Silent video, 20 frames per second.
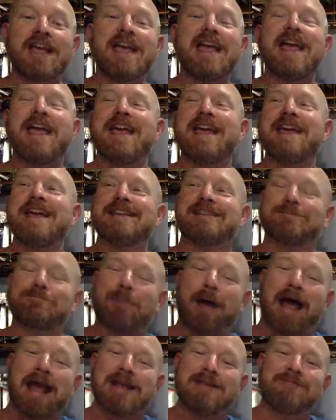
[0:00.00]
it is
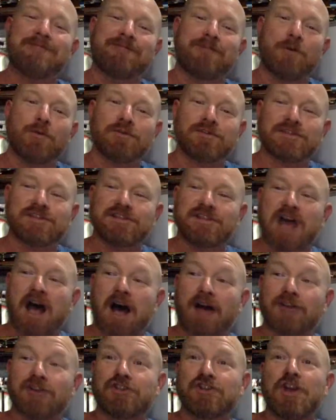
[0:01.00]
painful to
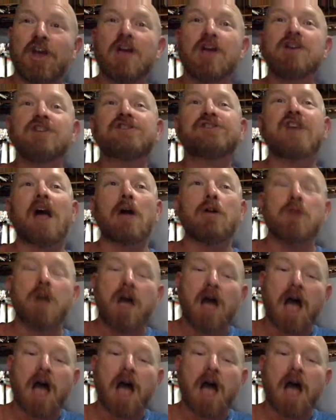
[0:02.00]
touch. So